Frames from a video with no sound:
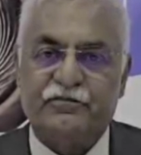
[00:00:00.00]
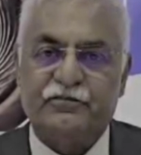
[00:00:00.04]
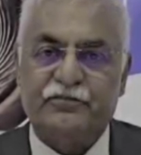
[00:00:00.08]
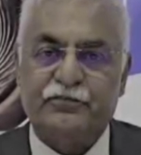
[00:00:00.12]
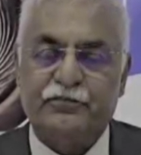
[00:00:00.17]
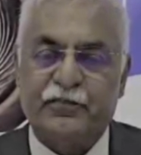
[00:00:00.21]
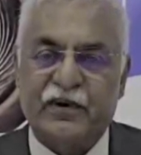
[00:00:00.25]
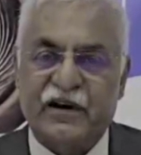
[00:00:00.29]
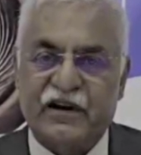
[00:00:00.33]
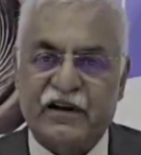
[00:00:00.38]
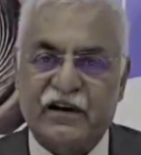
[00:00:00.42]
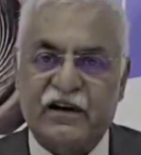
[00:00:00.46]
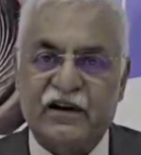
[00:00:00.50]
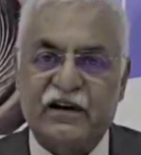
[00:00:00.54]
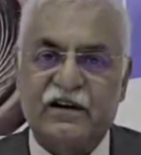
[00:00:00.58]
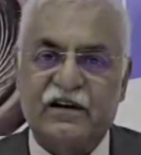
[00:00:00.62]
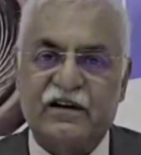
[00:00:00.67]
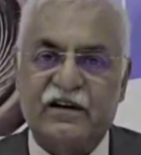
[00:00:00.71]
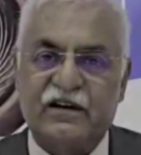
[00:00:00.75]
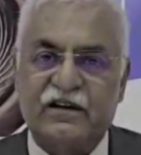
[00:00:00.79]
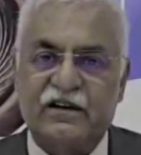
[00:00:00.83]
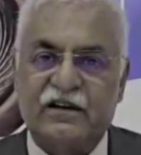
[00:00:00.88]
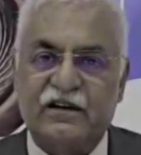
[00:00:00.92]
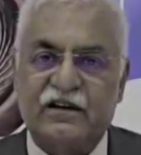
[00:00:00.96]

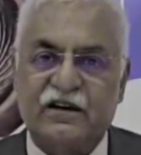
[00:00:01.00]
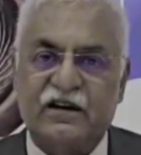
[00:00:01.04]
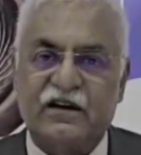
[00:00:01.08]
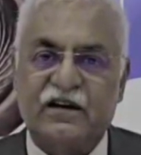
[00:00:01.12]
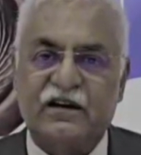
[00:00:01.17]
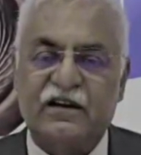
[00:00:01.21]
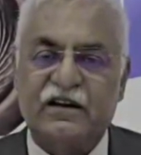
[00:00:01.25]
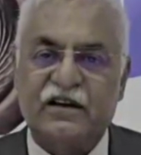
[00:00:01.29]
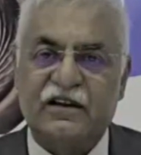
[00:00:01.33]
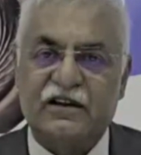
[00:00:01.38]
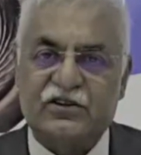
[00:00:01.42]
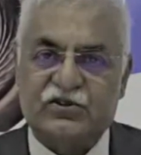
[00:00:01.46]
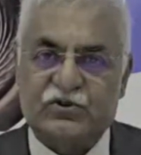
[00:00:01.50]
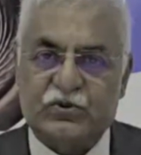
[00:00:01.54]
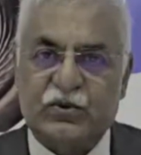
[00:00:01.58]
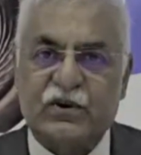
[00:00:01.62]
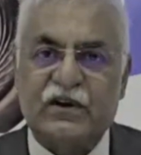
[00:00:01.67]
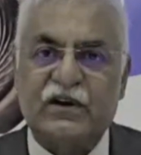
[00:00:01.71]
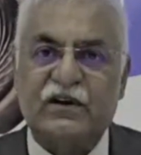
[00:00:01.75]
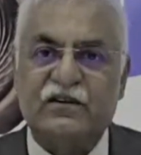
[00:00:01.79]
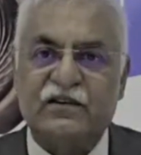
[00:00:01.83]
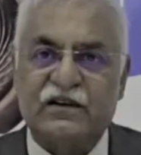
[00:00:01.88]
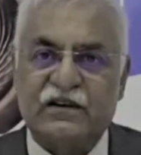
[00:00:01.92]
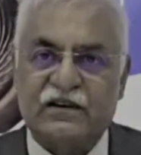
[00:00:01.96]
patented container
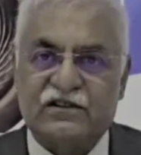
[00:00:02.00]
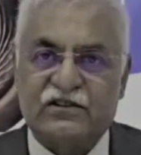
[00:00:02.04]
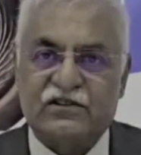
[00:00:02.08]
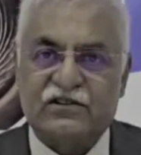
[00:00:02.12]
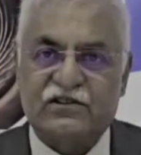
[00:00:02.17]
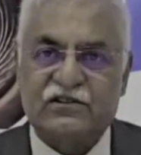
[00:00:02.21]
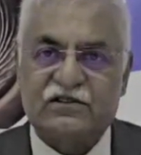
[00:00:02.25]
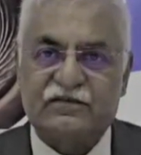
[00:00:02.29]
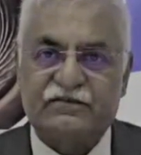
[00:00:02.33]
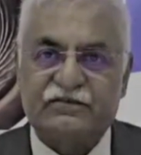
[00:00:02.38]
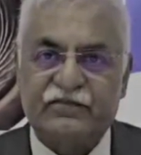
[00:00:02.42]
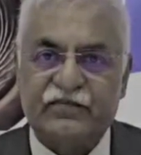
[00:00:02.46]
shooting range.